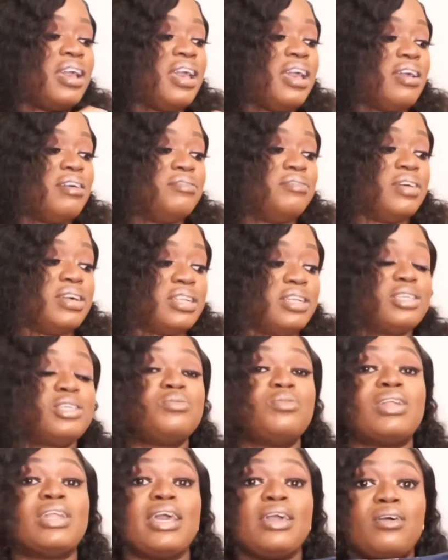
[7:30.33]
For this
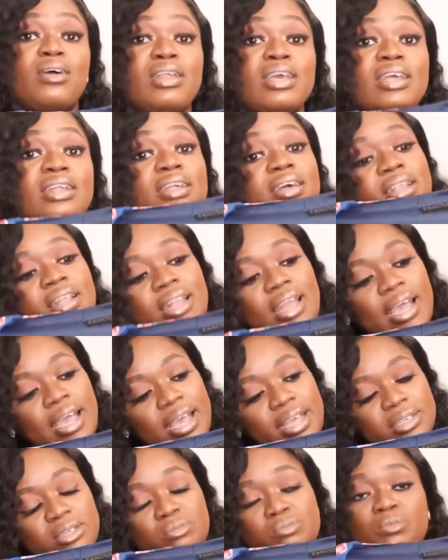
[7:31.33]
one, I got in a
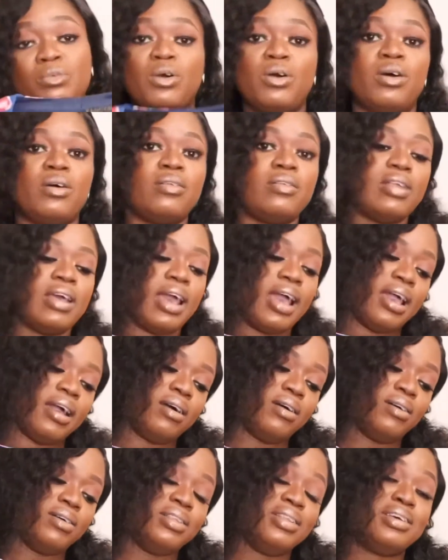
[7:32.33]
large, but
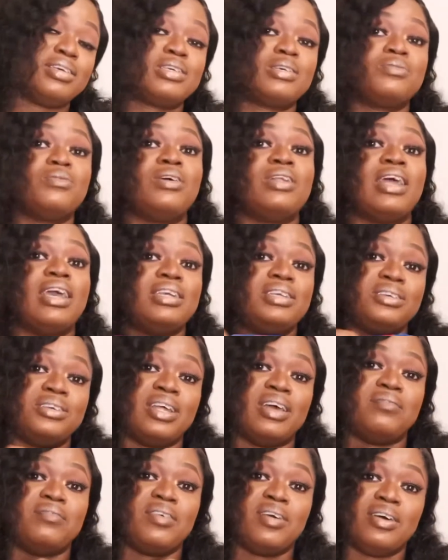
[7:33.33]
on this one, I should
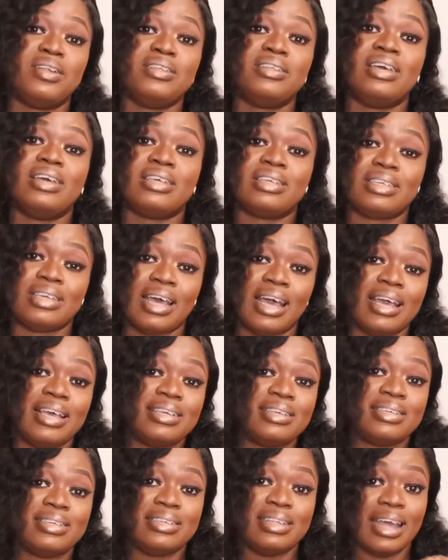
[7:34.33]
have gotten a
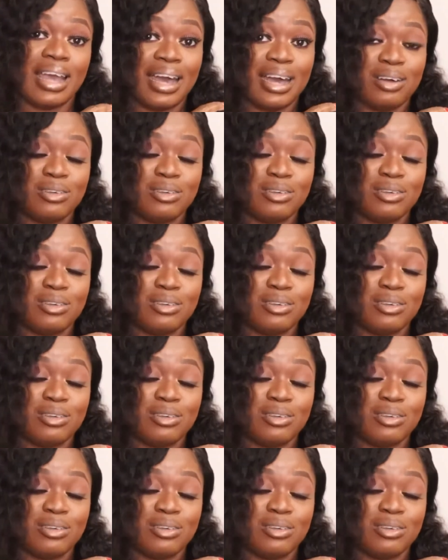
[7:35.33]
size down,